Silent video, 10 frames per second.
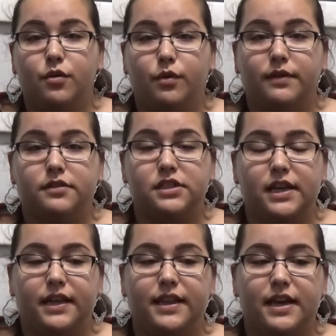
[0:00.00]
we are
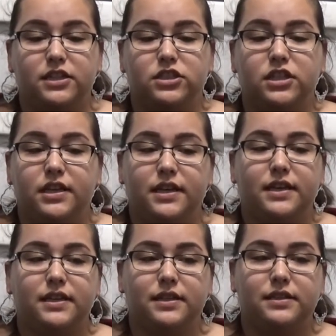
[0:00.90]
seeing that she
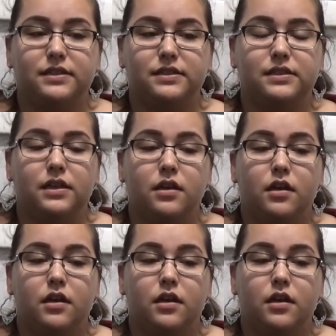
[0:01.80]
is